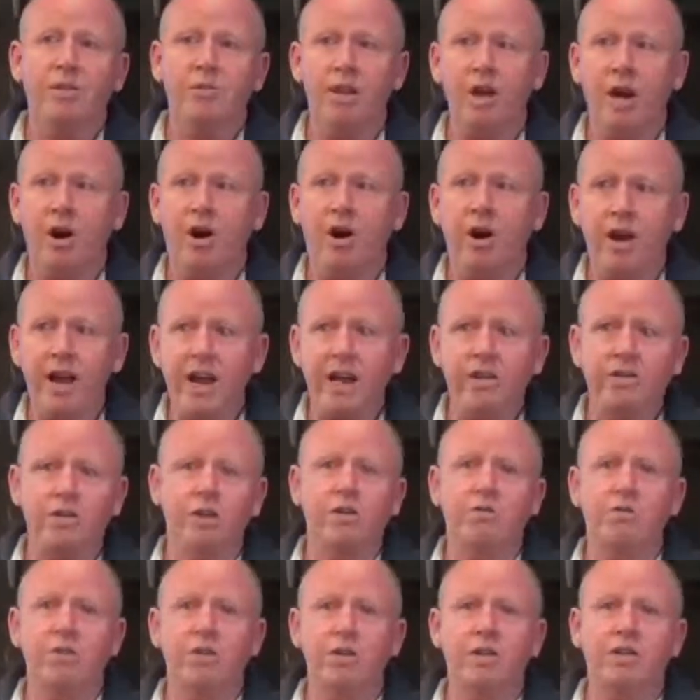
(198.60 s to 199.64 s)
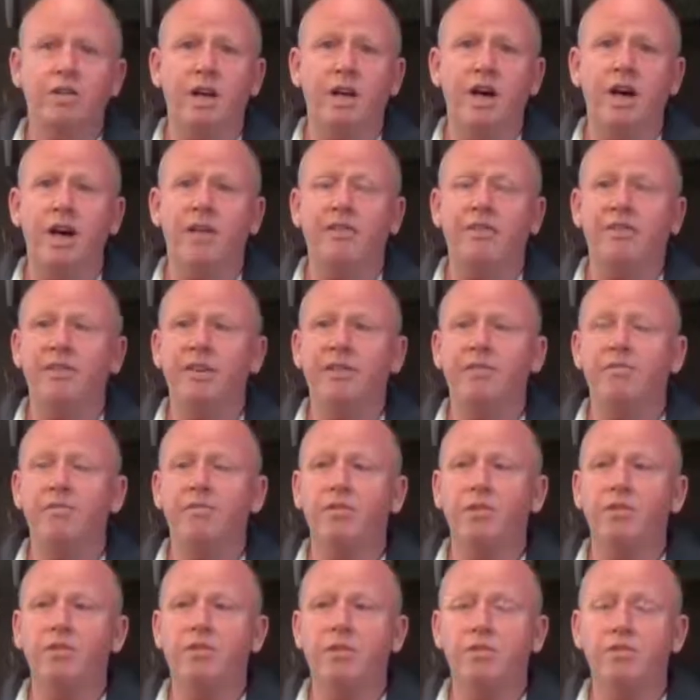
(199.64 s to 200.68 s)
I actually worked out that
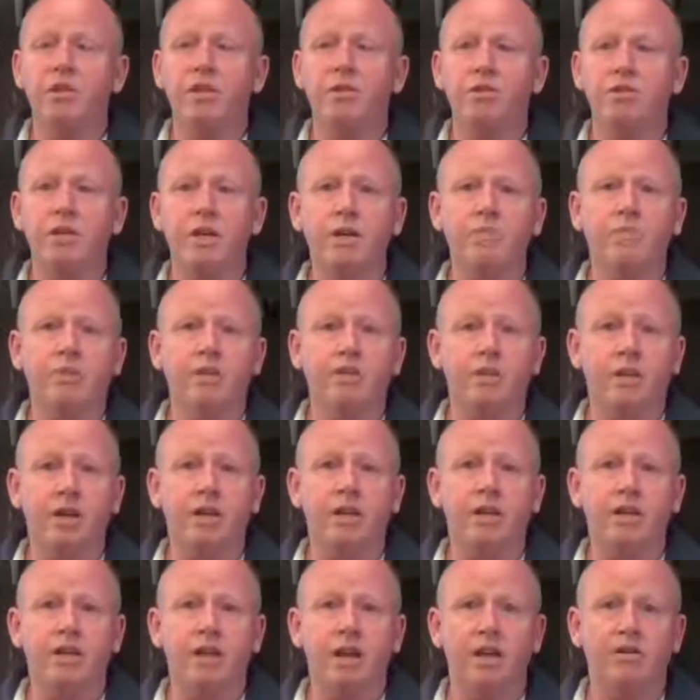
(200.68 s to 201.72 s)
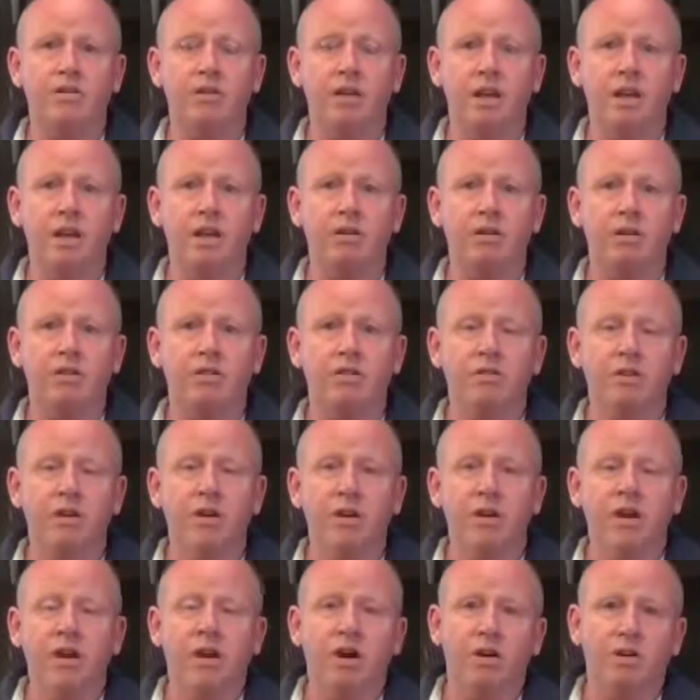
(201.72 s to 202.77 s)
doing a rebuild at 8,000 hours
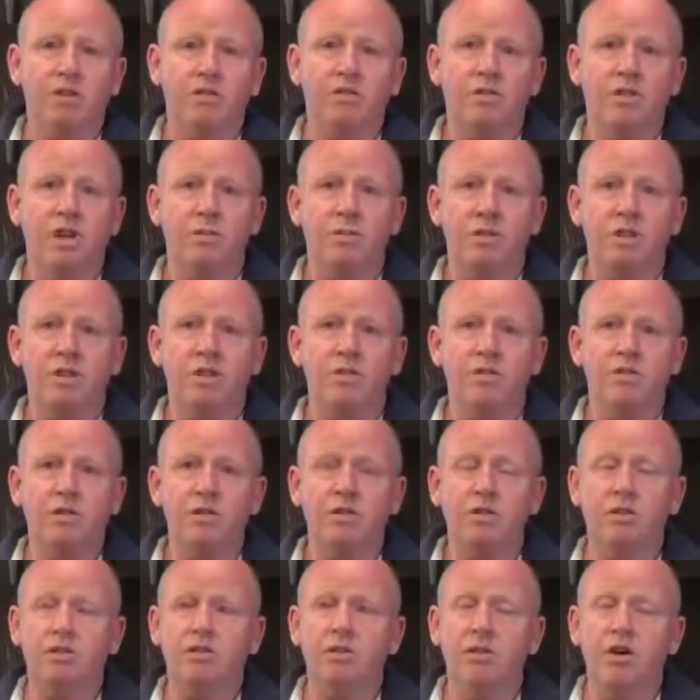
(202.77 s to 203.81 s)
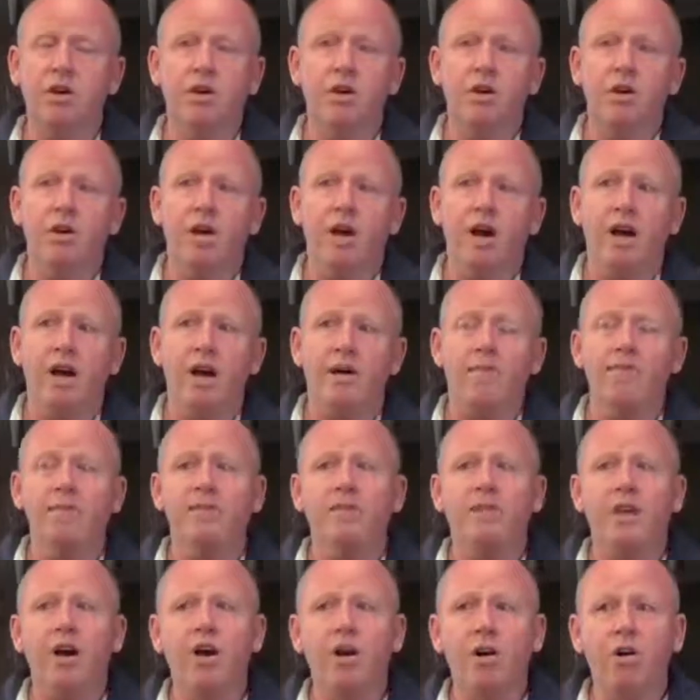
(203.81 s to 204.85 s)
on some of these units,
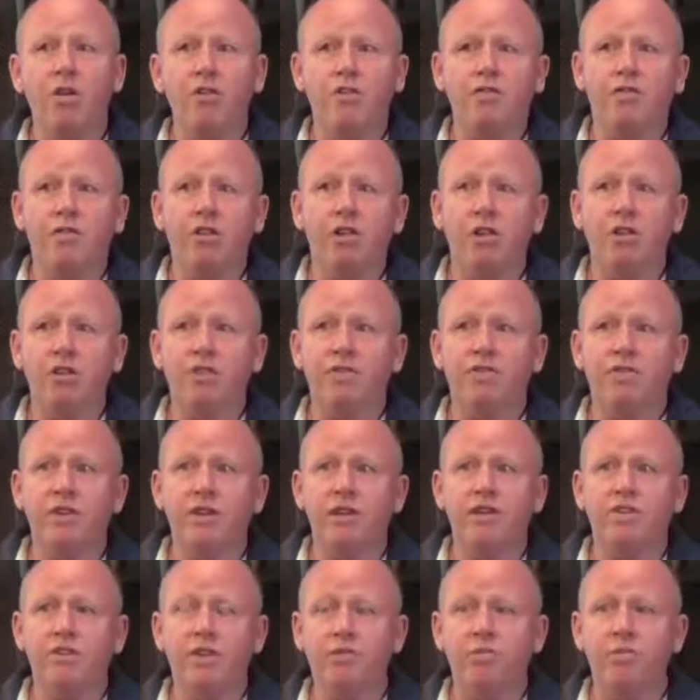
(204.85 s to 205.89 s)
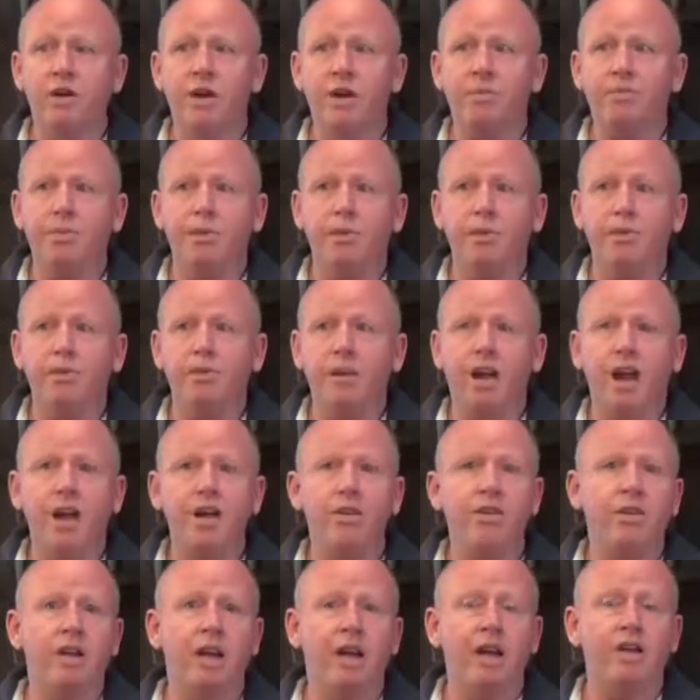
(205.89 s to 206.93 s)
the whole philosophy is you rebuild and
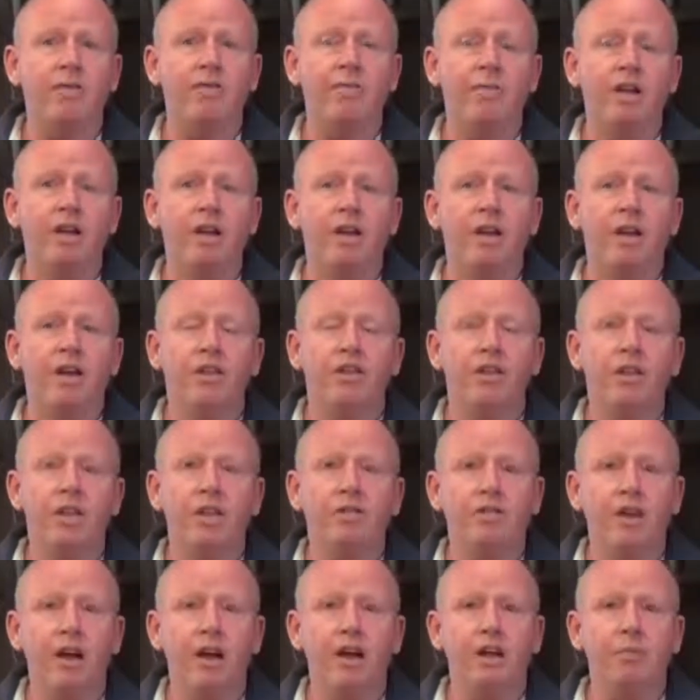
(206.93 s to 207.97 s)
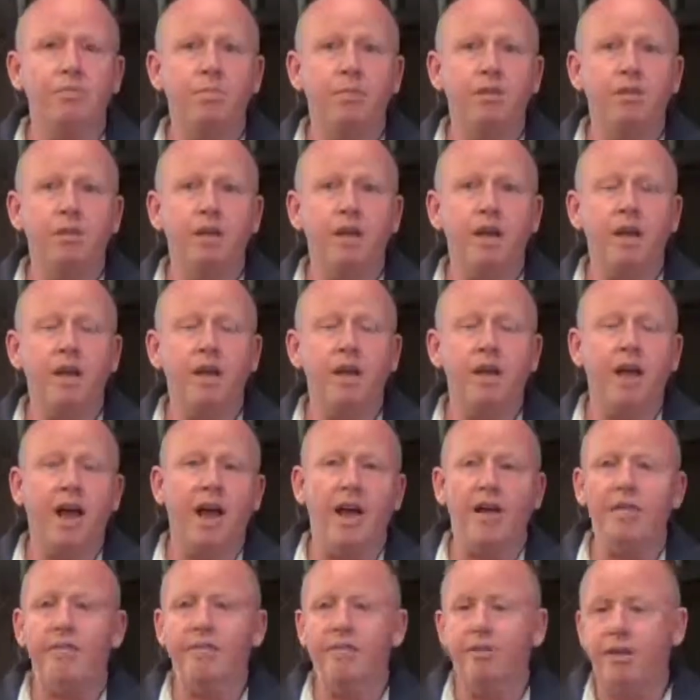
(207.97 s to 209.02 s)
you get the availability
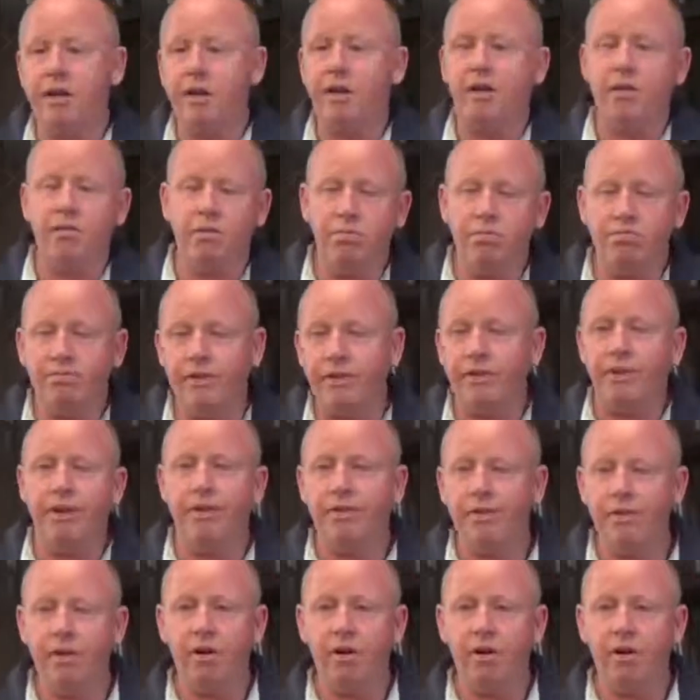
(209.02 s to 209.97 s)
and the, you know,